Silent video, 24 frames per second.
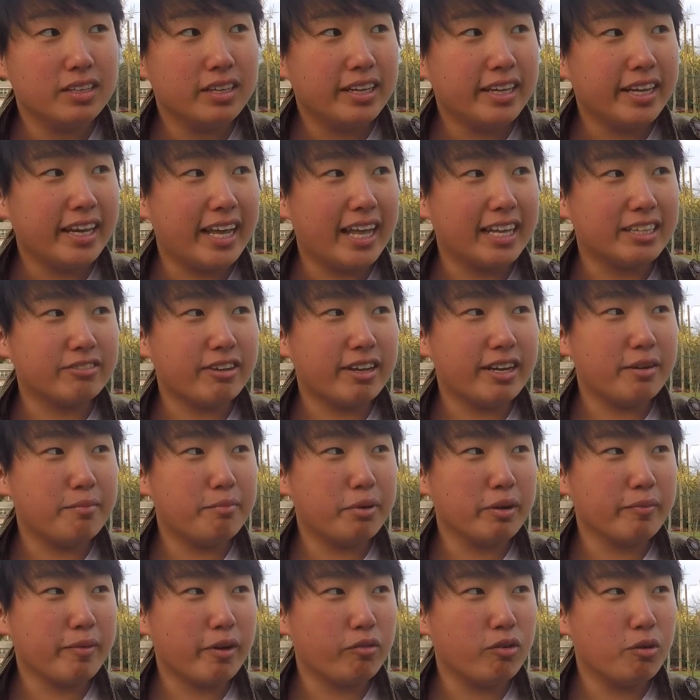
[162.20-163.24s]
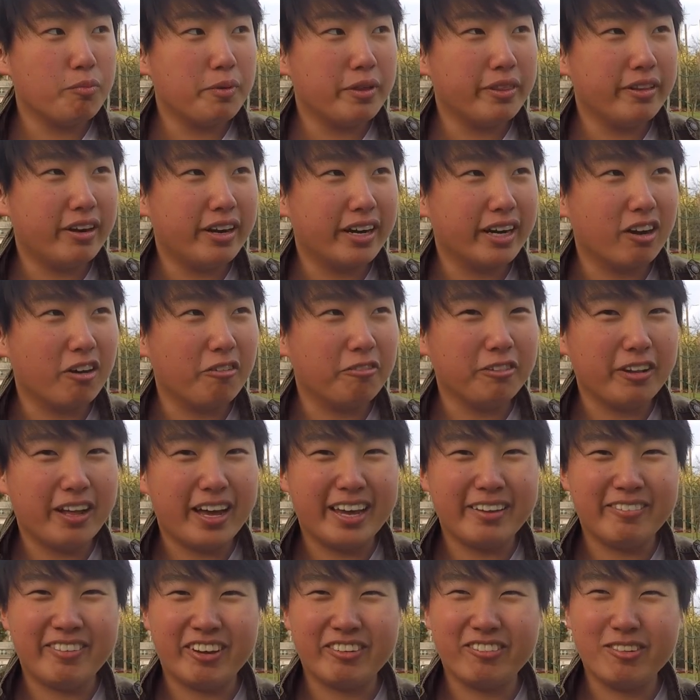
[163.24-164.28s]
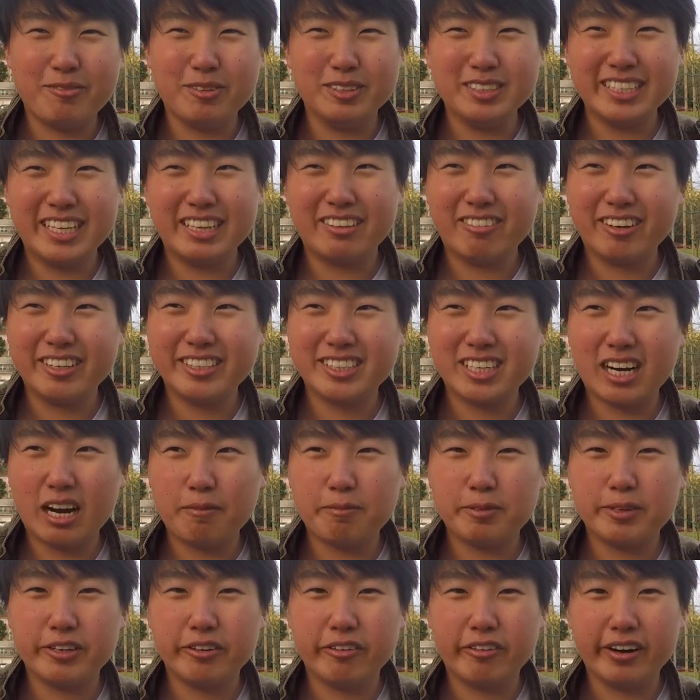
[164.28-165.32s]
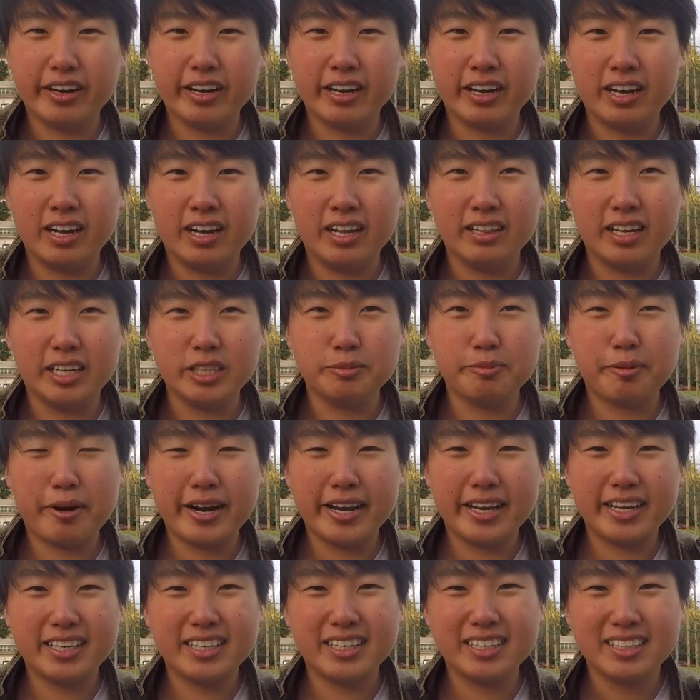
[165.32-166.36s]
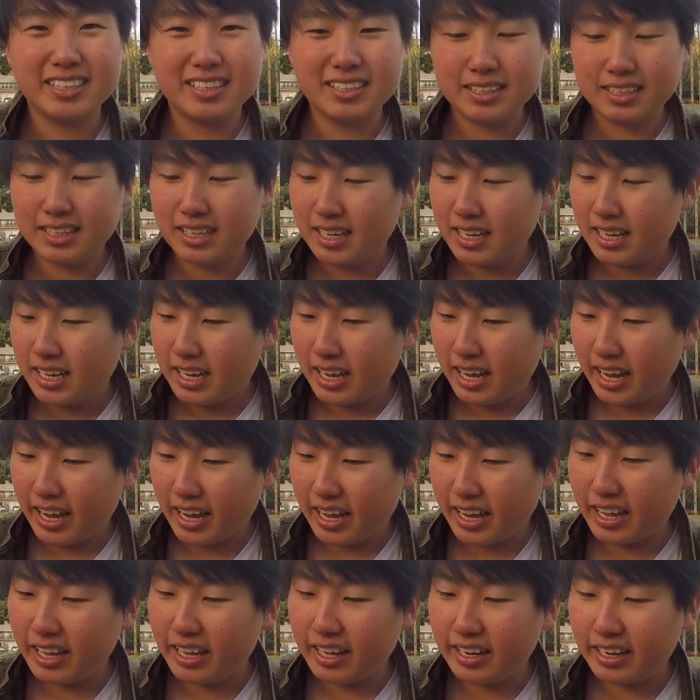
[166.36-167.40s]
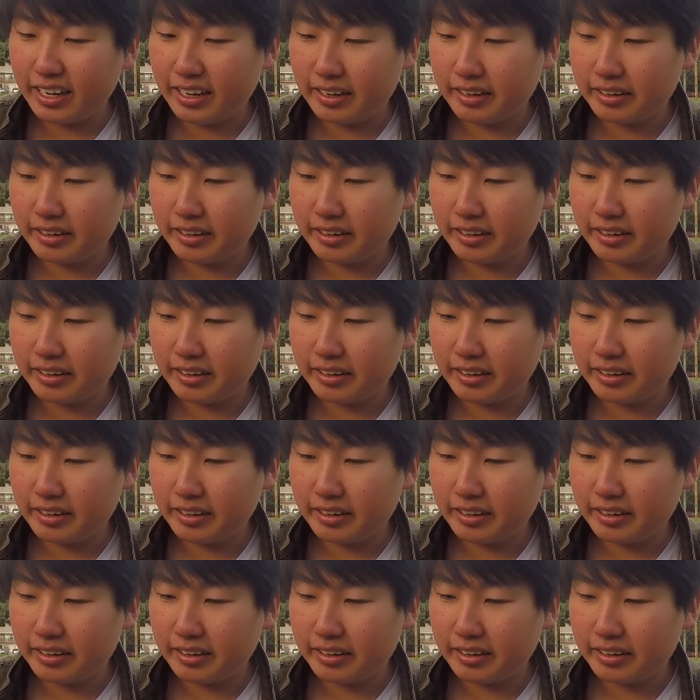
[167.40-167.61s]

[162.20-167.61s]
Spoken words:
yeah, that's why I didn't bring my whoop in there to go fly my whoop inside the woodshop during lunch break. And